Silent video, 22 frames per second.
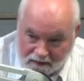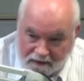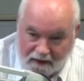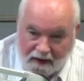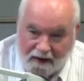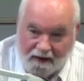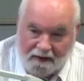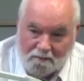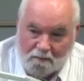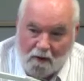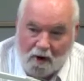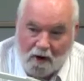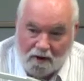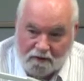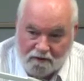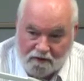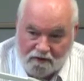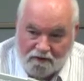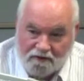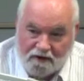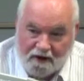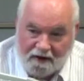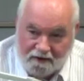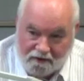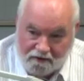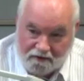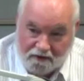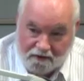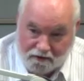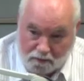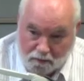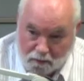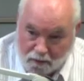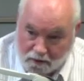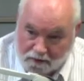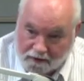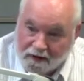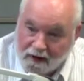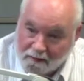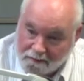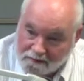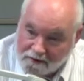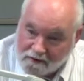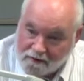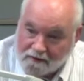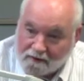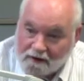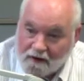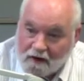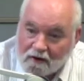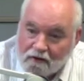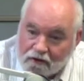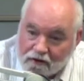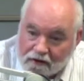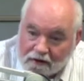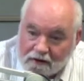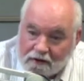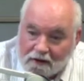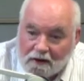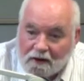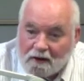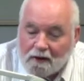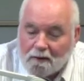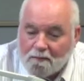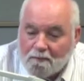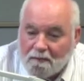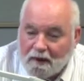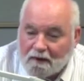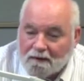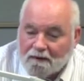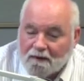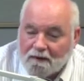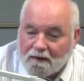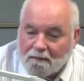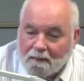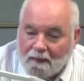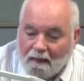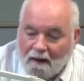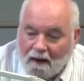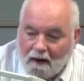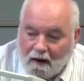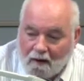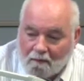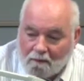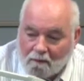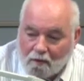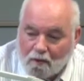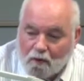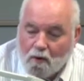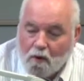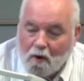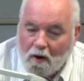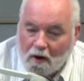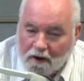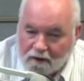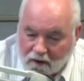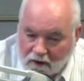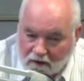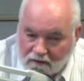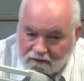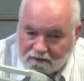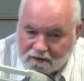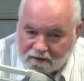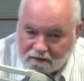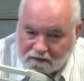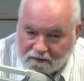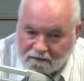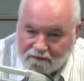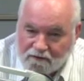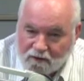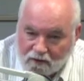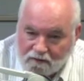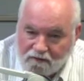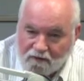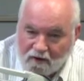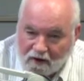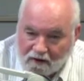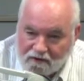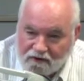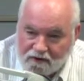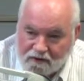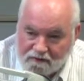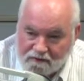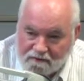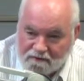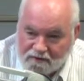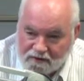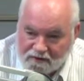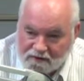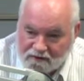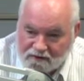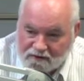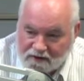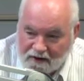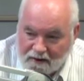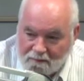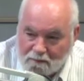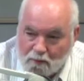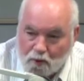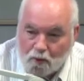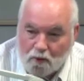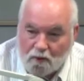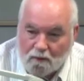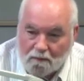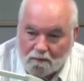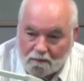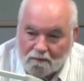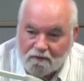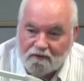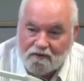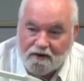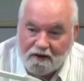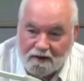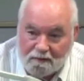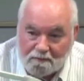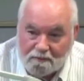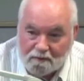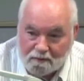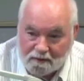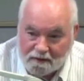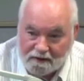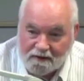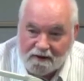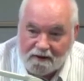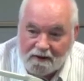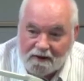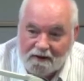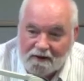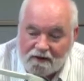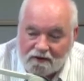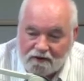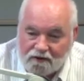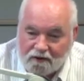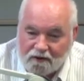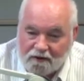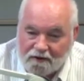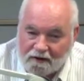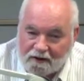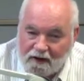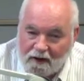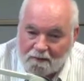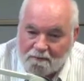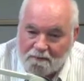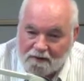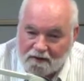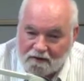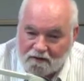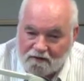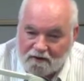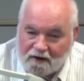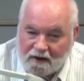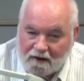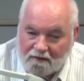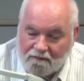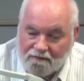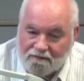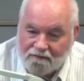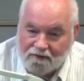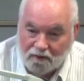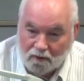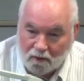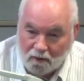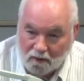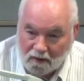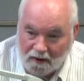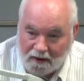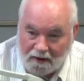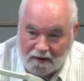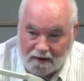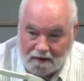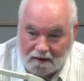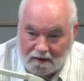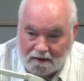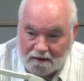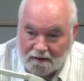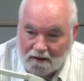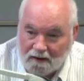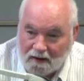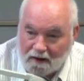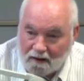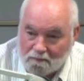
gain migrant status, as it were, to come into the country. But quite often the 457 visas are more temporary, so that companies can fill a